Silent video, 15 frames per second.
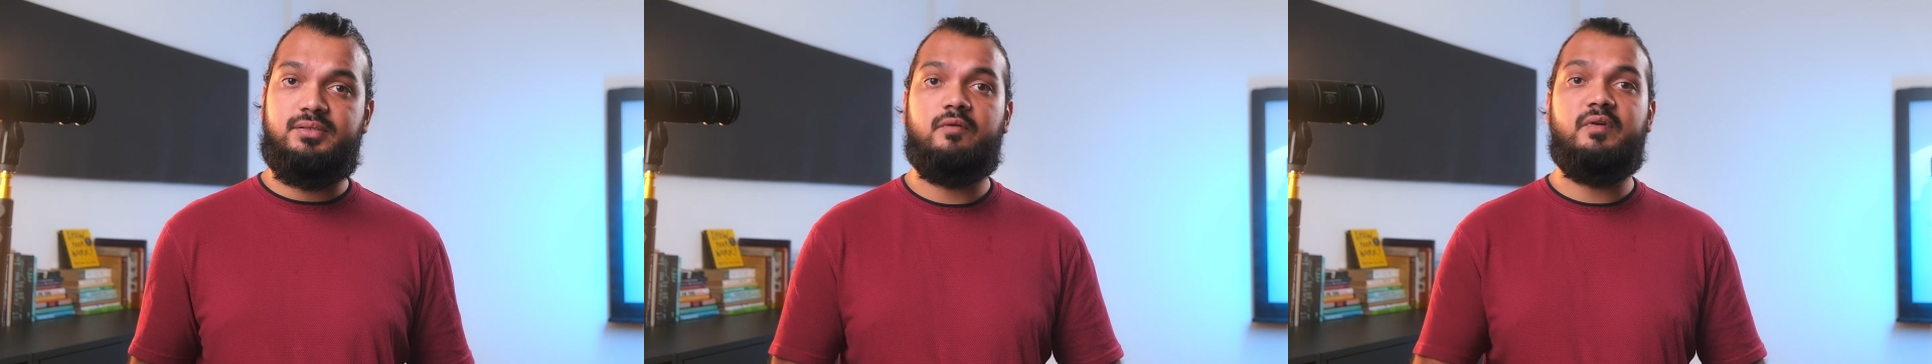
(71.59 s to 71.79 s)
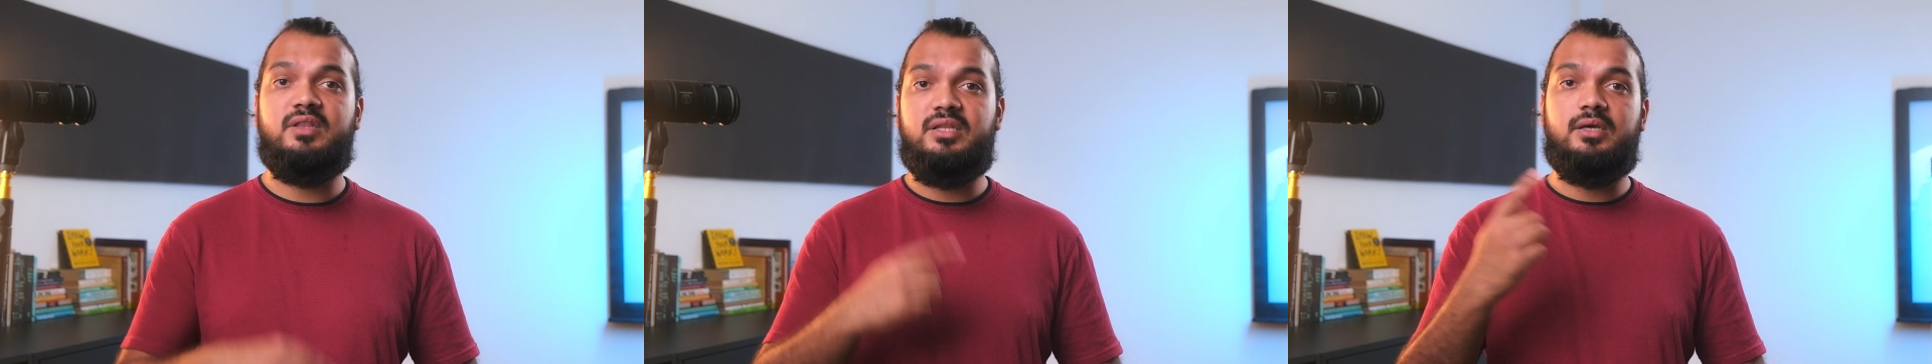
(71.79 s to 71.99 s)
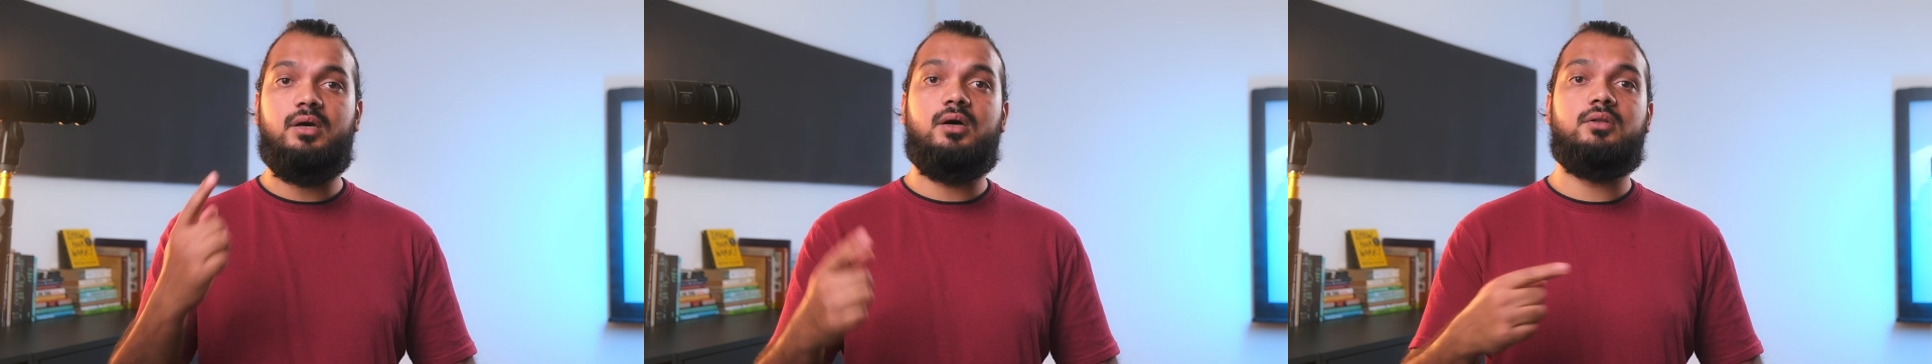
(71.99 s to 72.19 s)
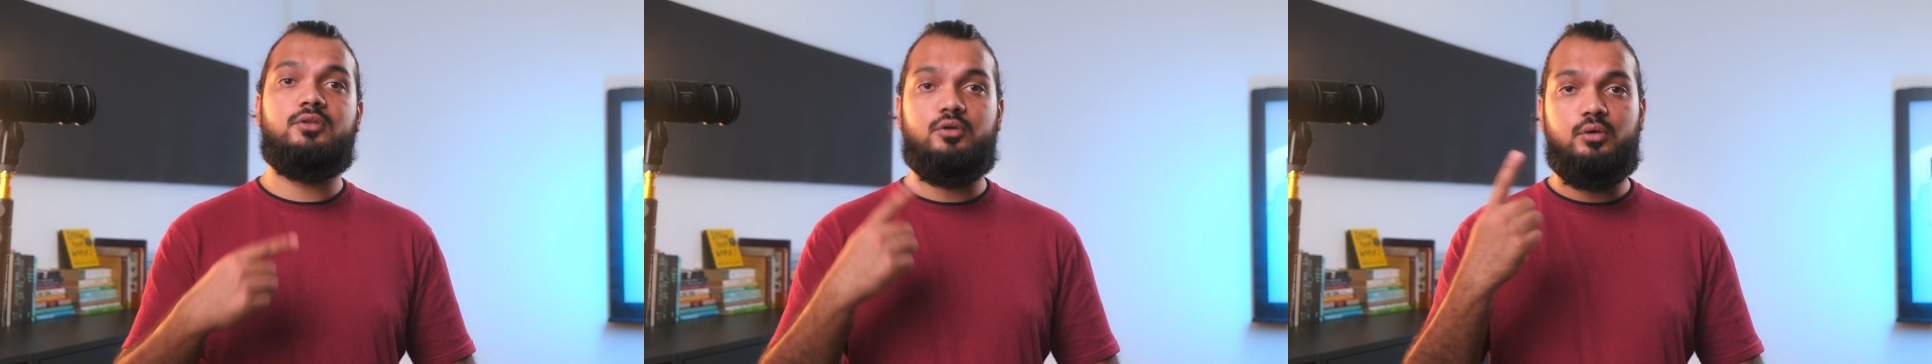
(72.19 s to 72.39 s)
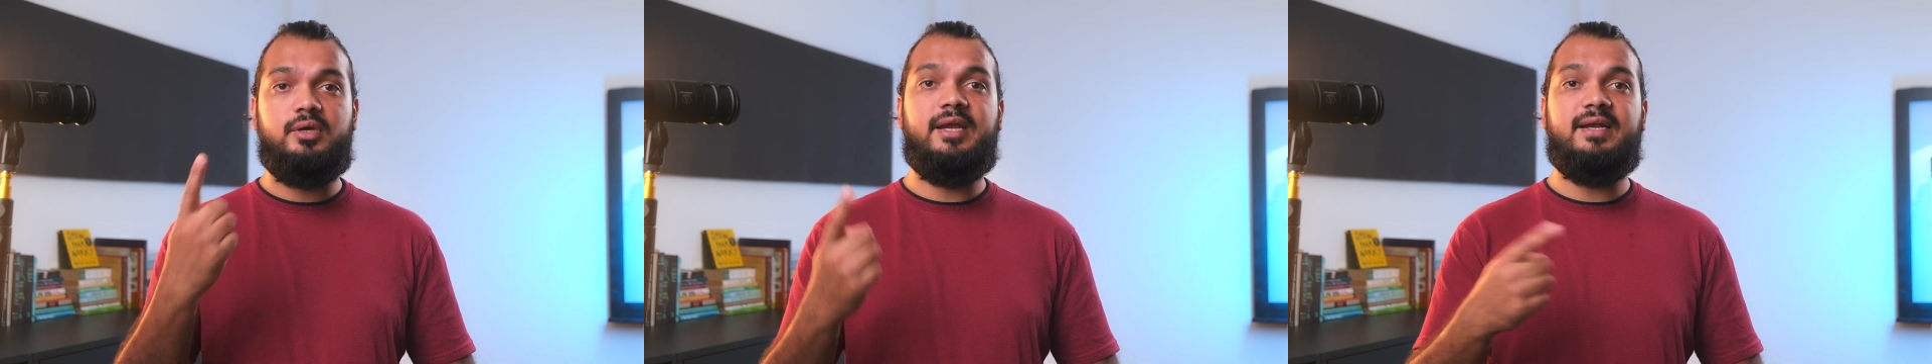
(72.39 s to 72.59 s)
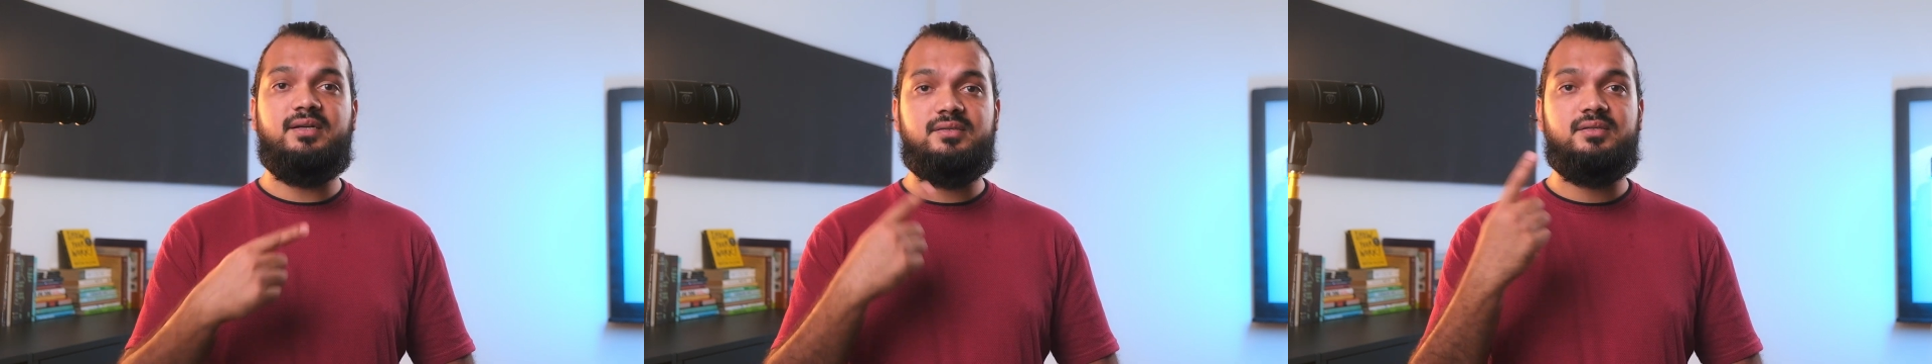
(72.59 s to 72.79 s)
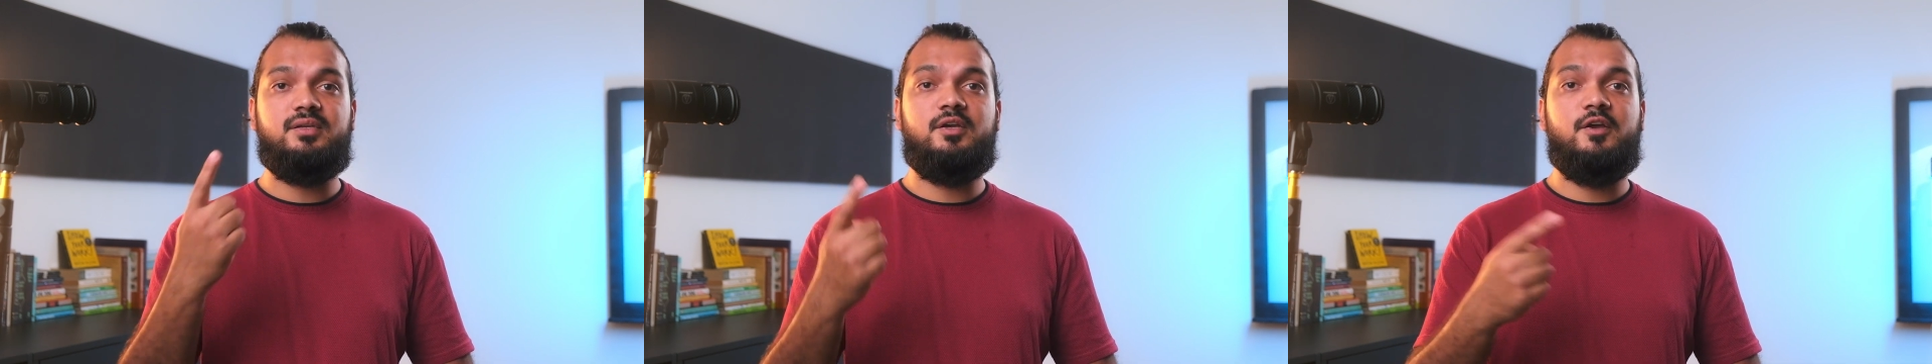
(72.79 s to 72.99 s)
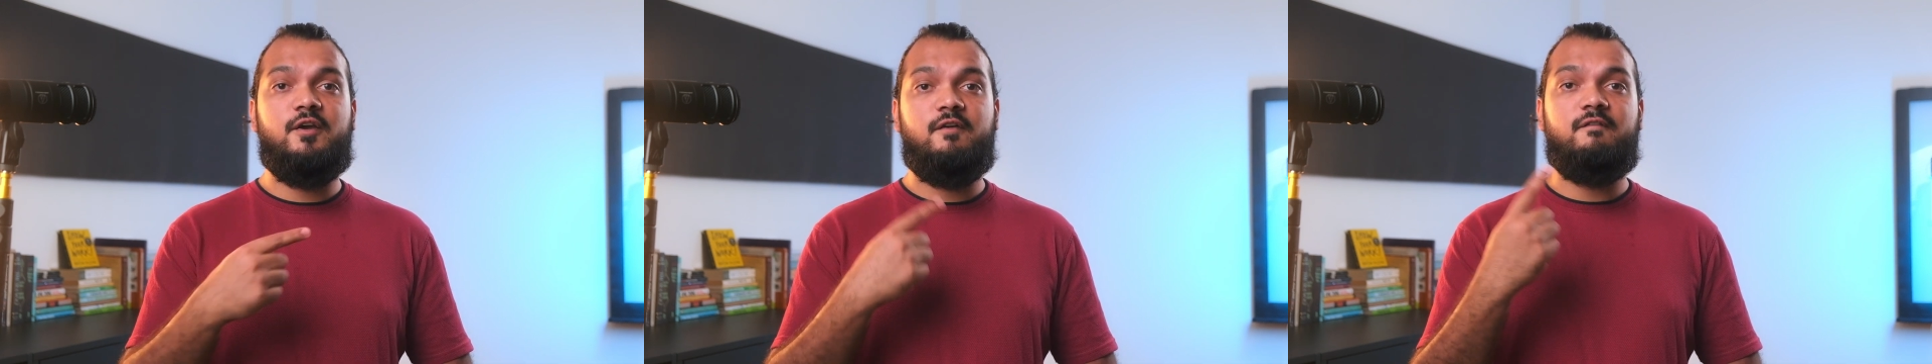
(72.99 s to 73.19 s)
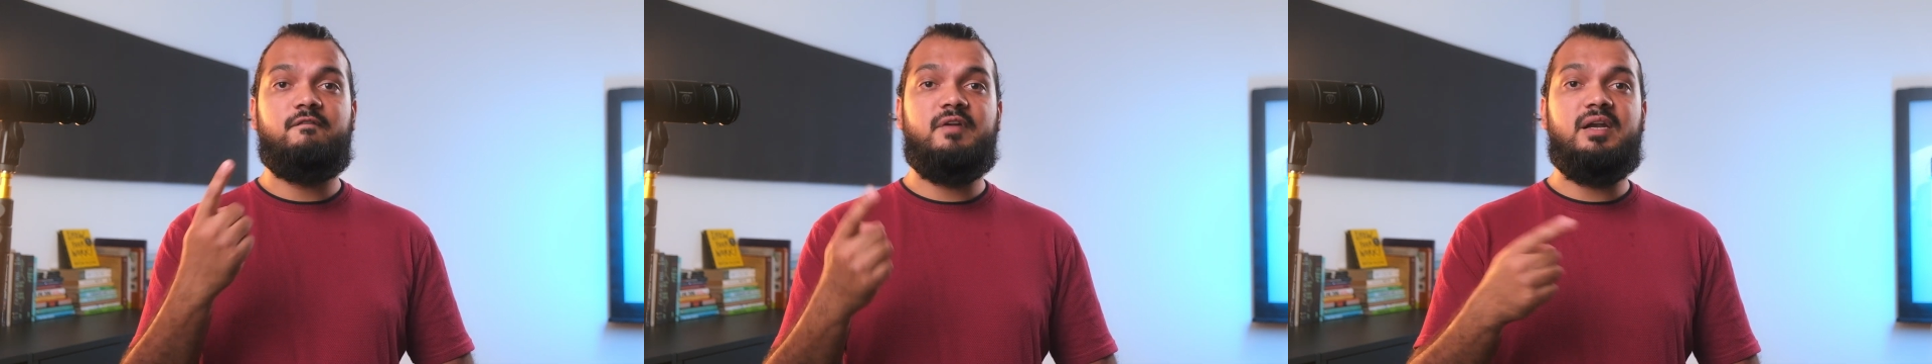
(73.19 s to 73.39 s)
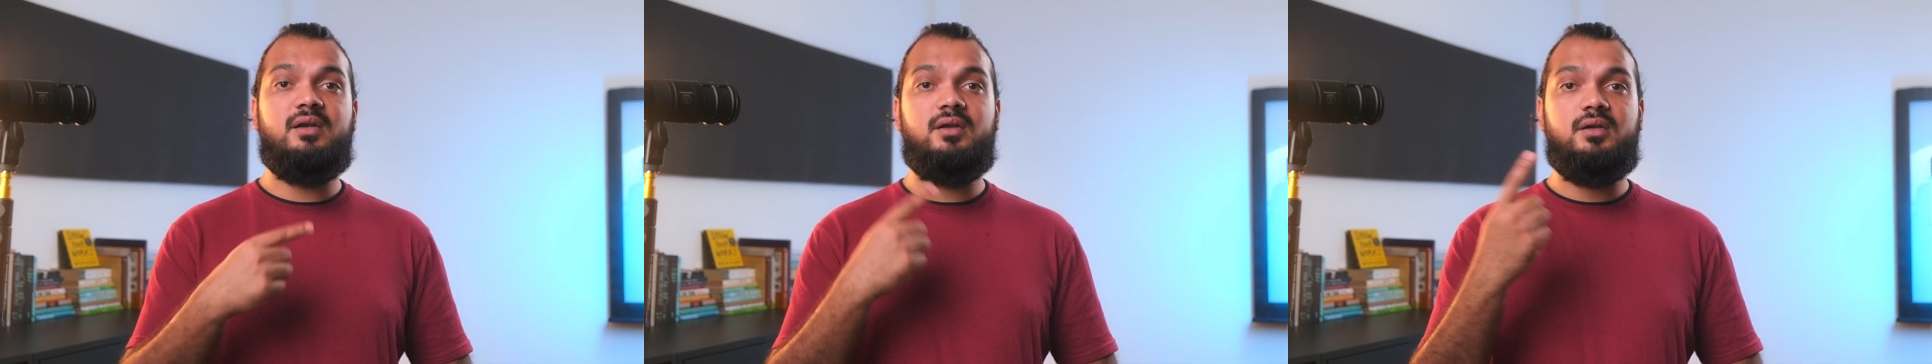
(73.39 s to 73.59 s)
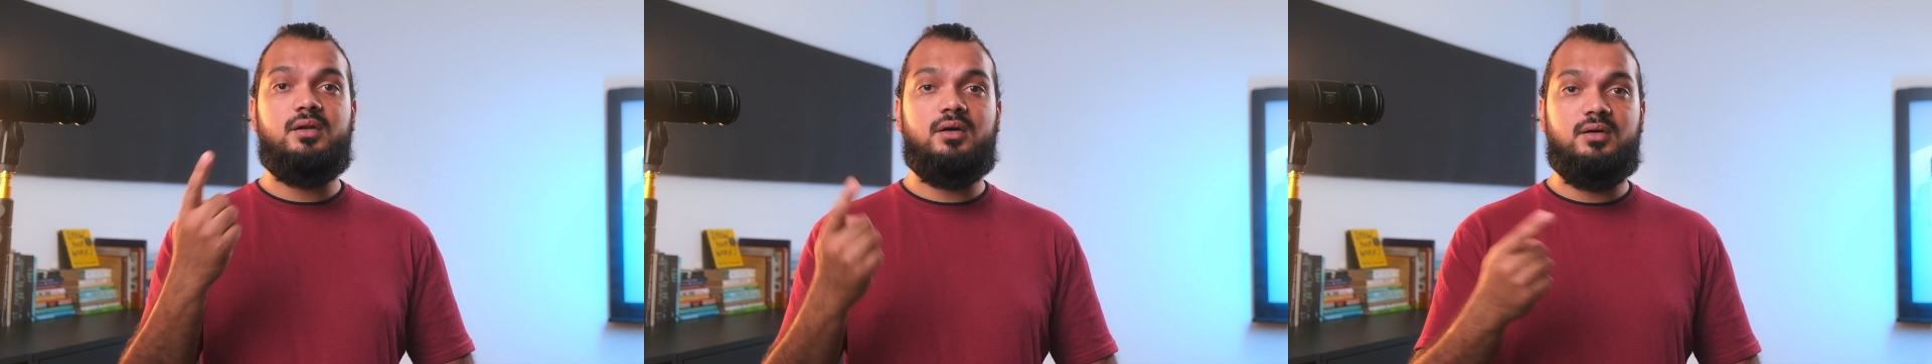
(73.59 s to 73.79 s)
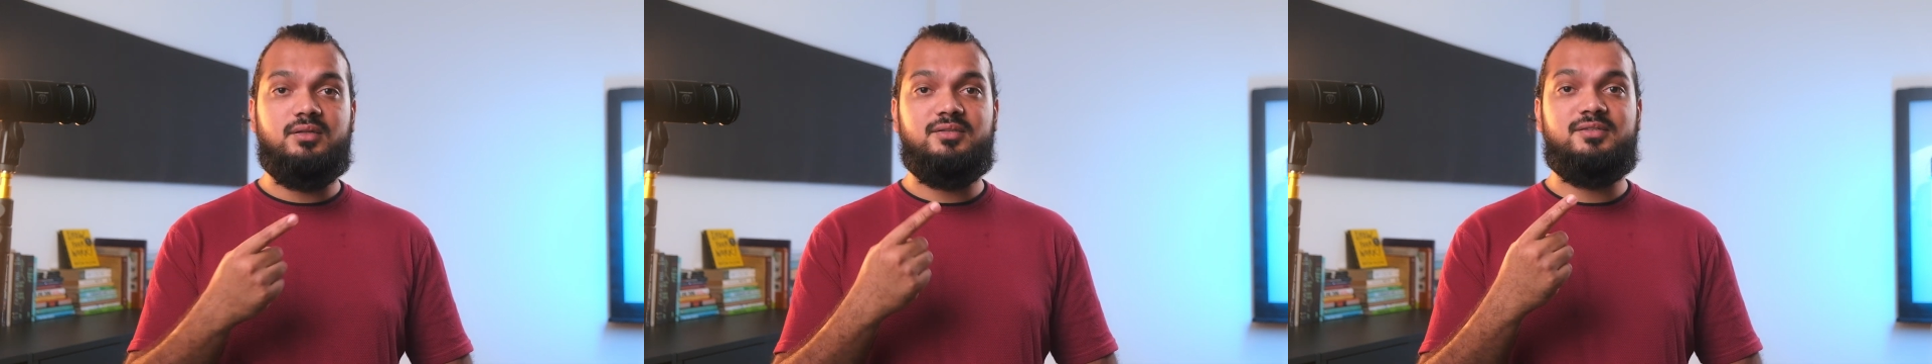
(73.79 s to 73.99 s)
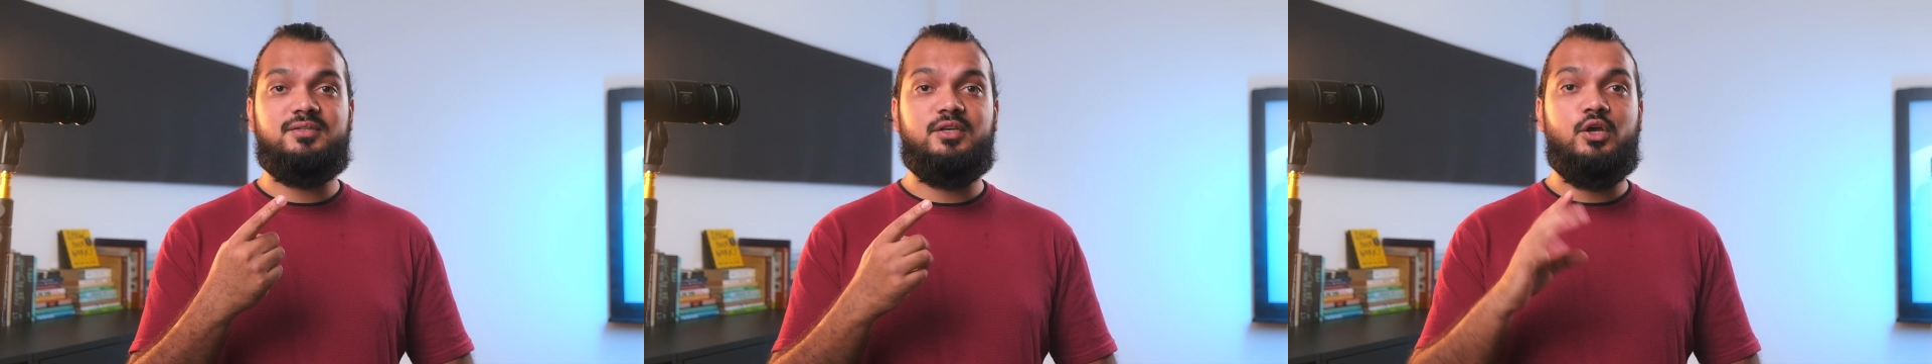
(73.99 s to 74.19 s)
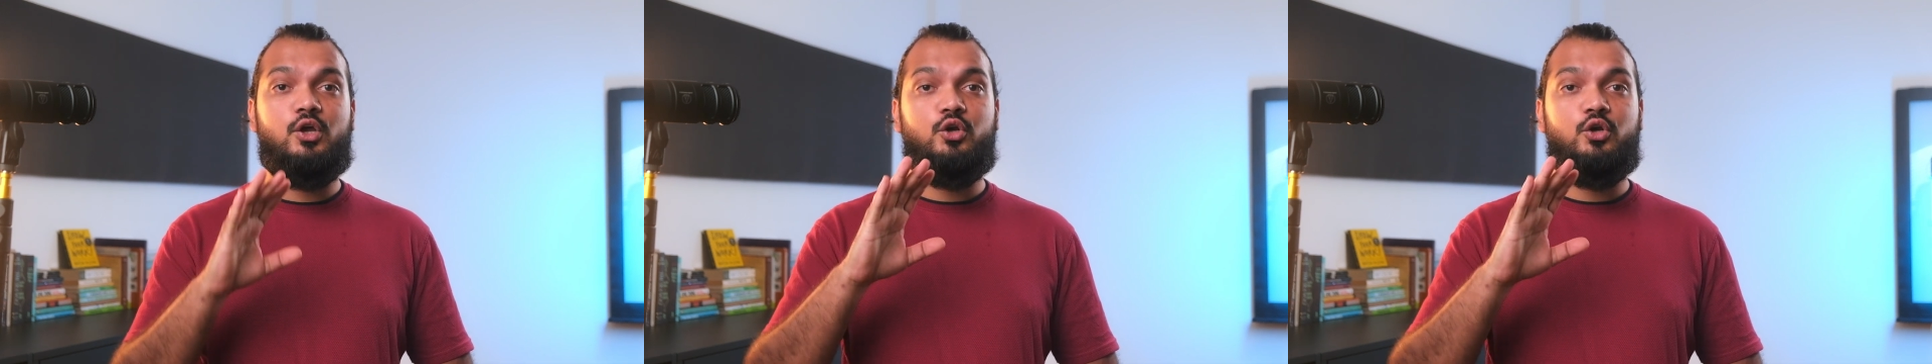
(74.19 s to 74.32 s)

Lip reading: When the Earth rotates, wind turns